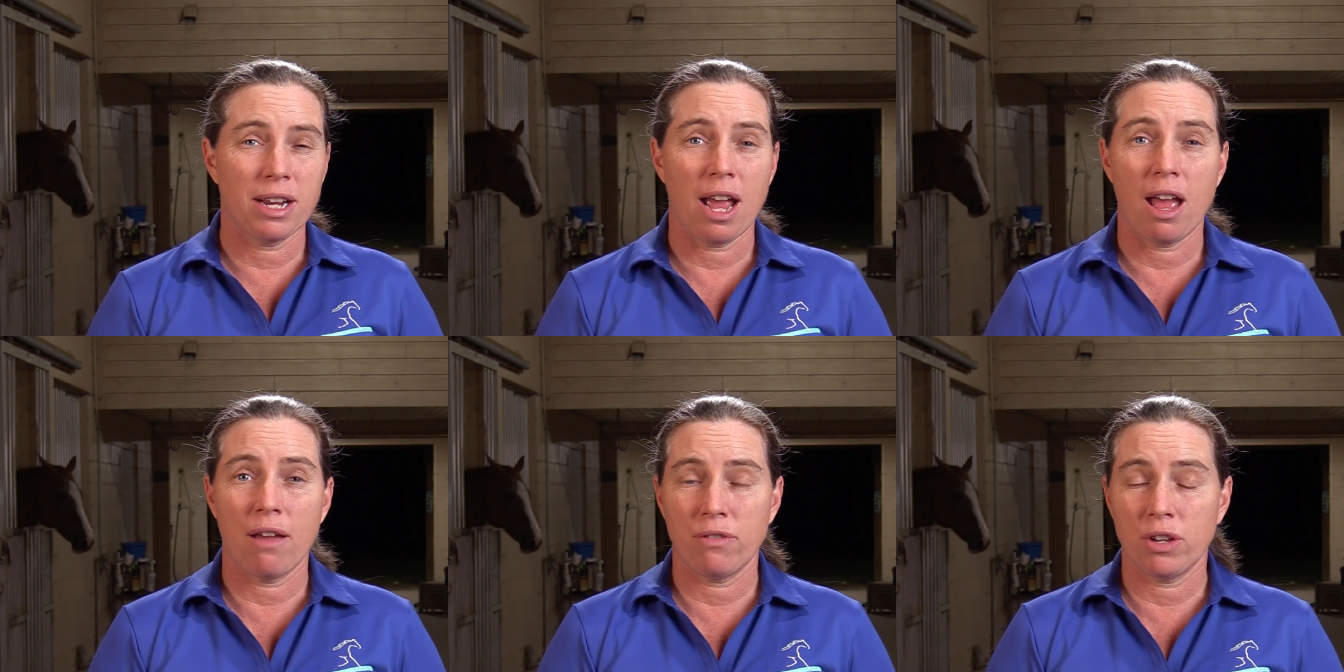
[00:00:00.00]

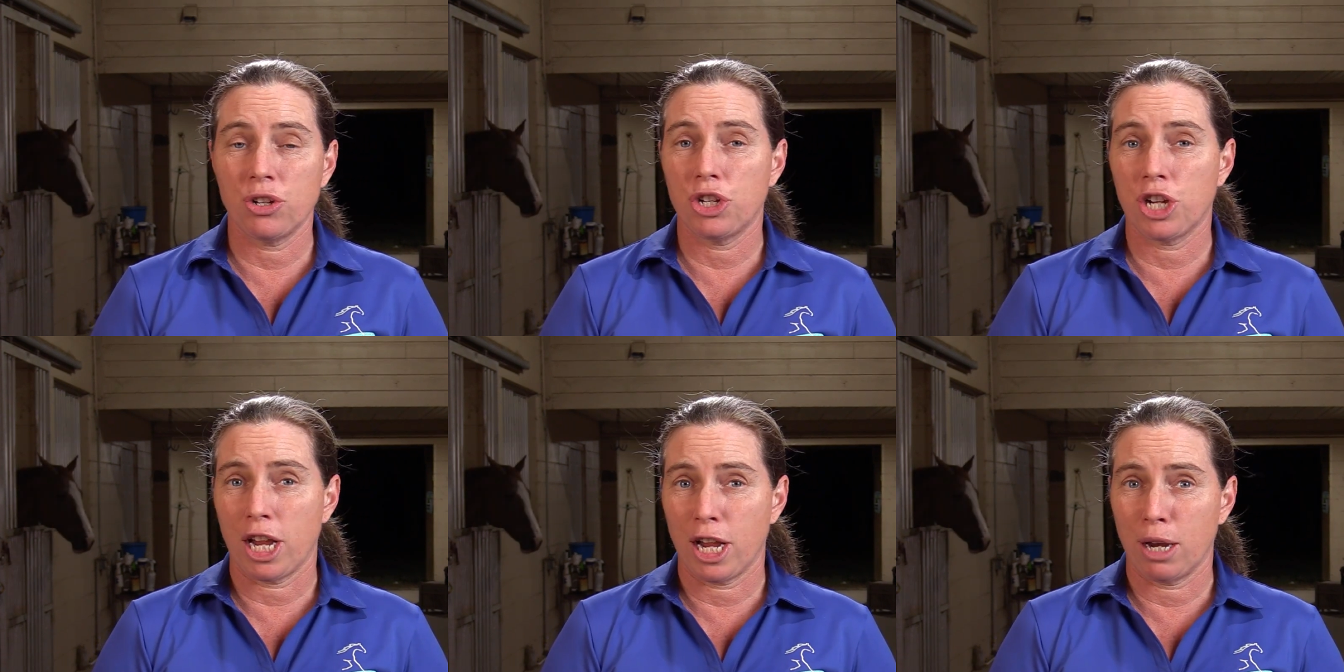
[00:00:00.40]
heavy
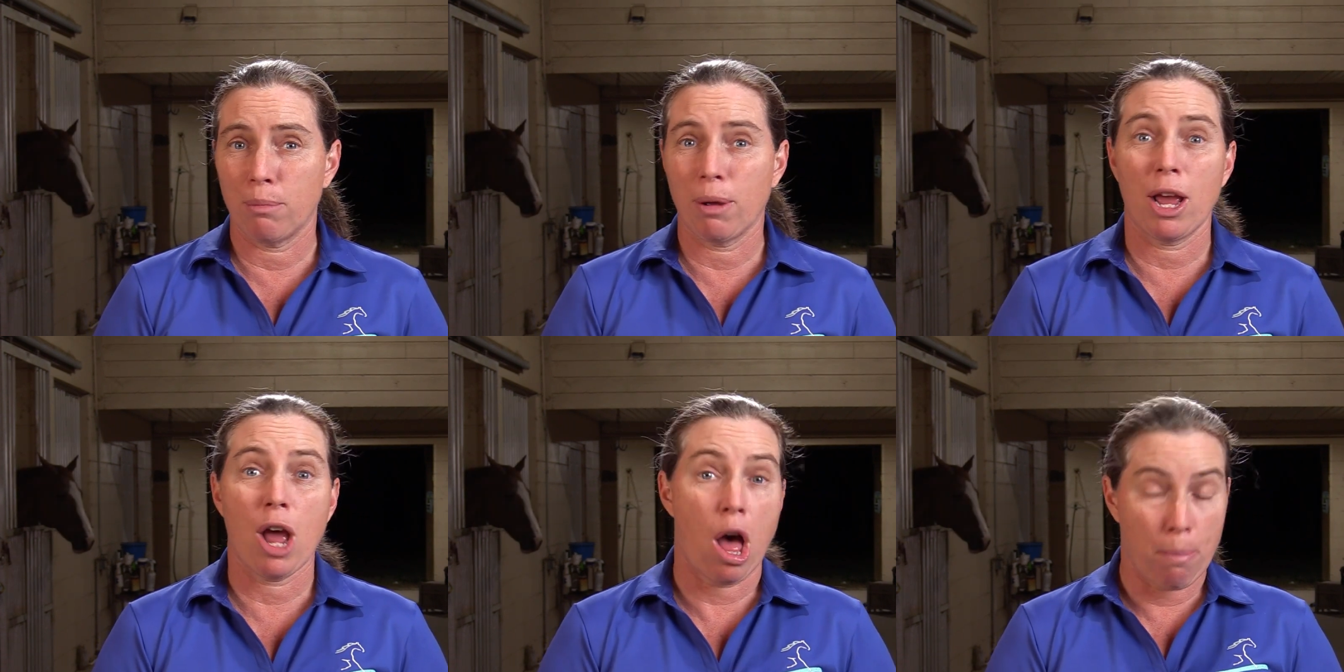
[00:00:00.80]
chain
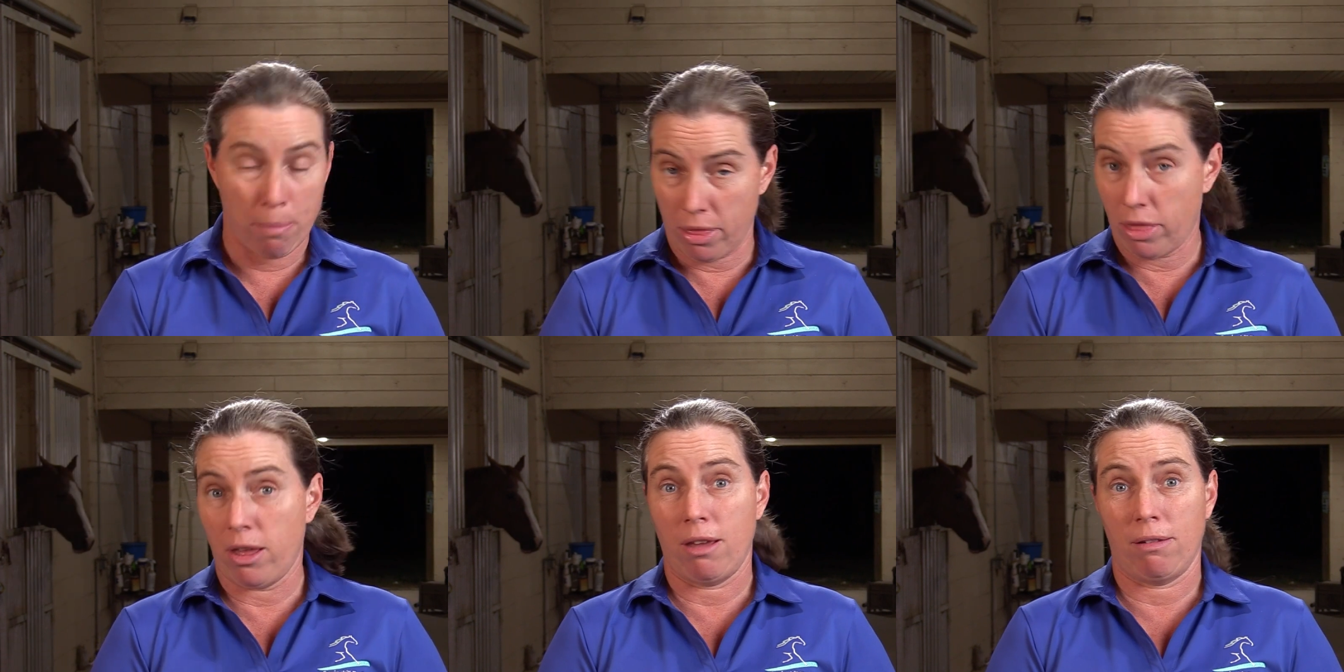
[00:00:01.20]

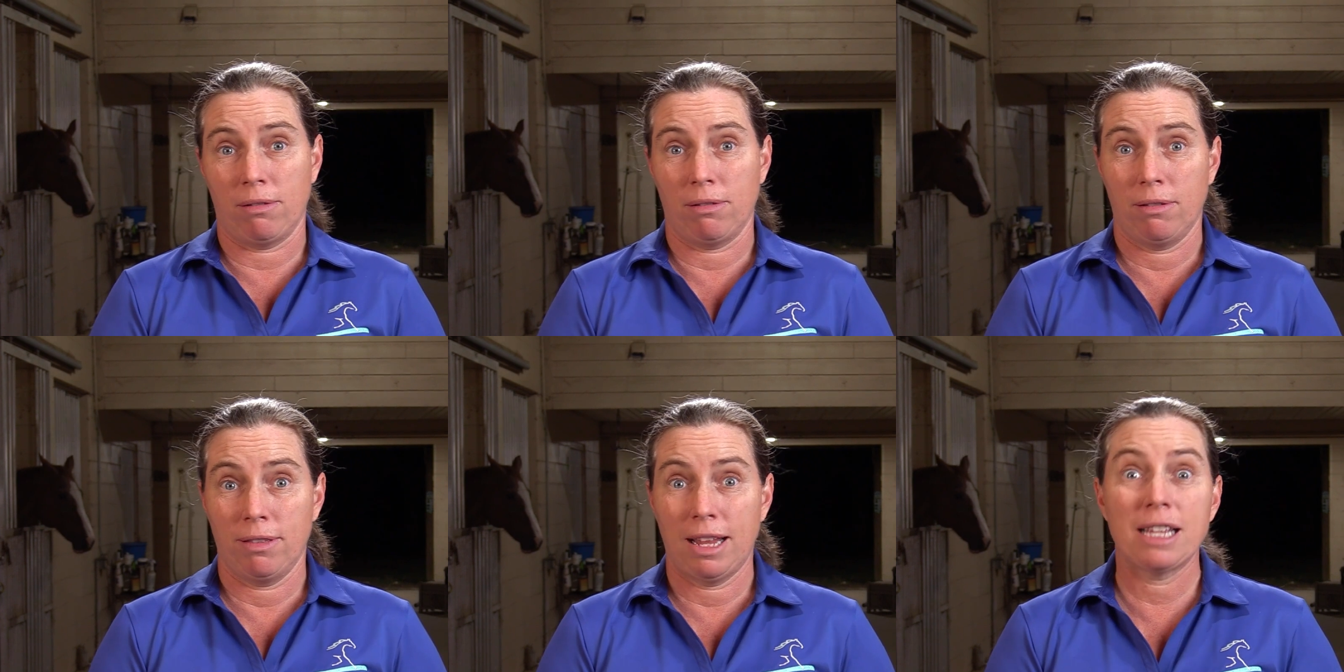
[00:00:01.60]
myopathy.
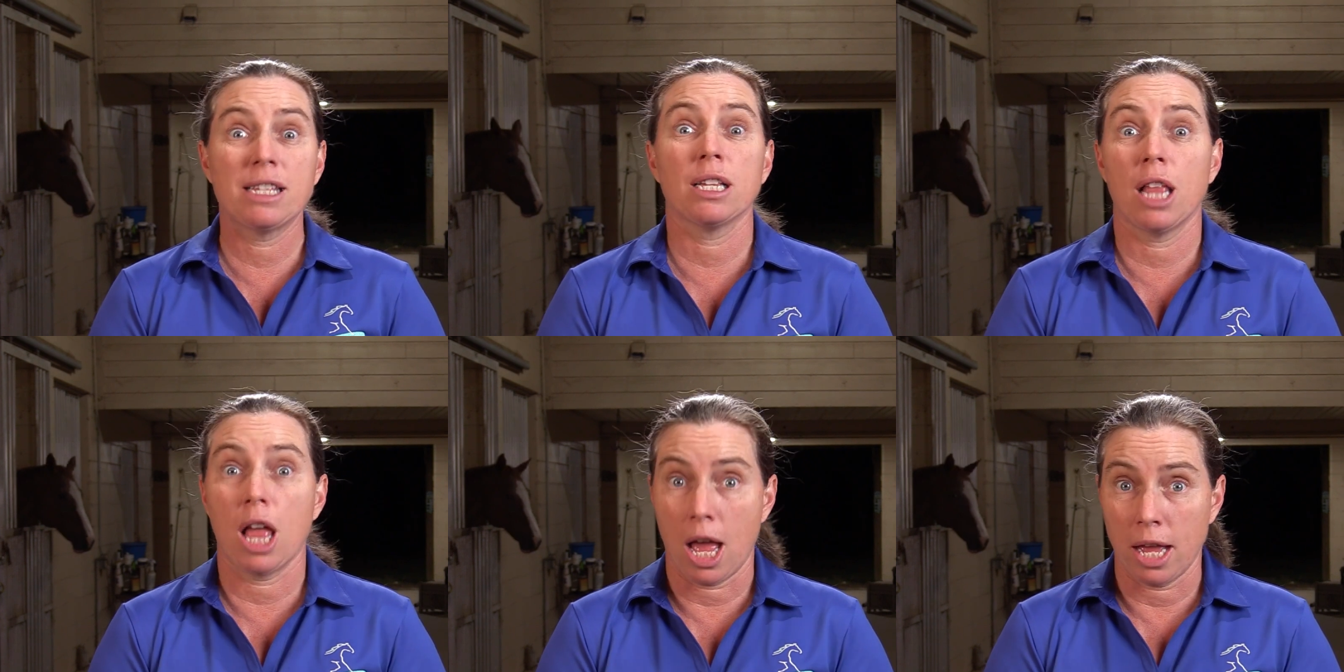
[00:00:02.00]
That's
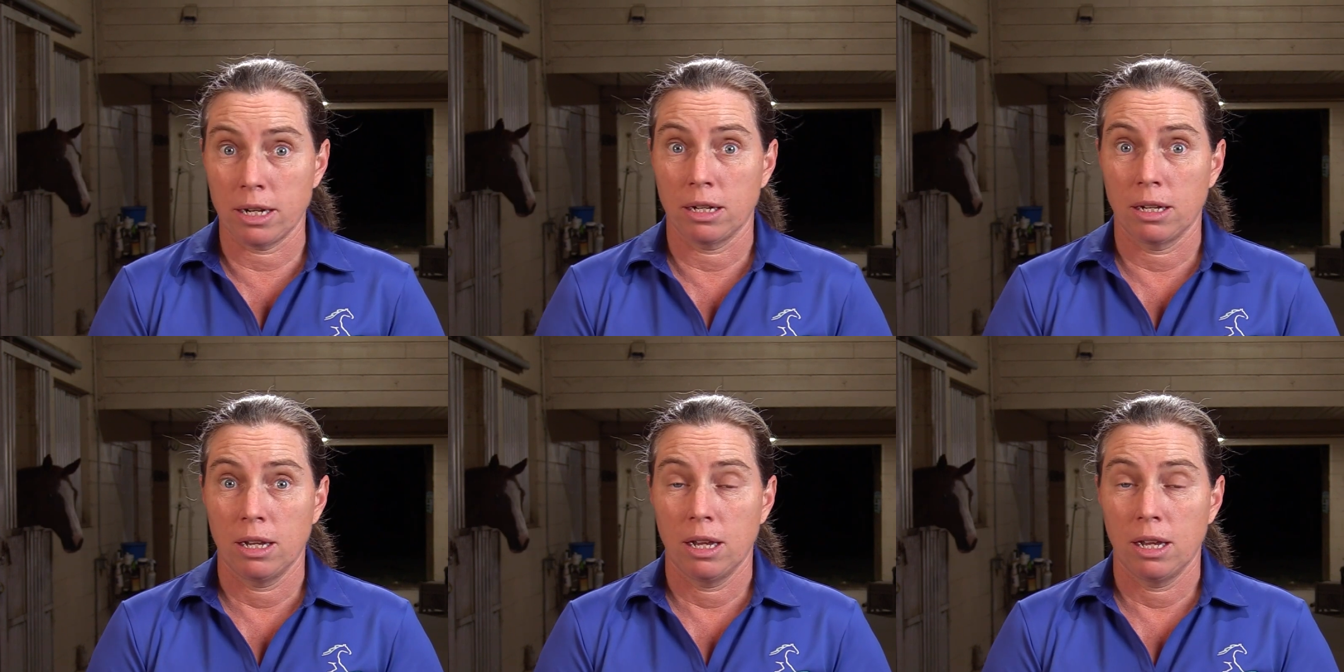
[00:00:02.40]
a lot.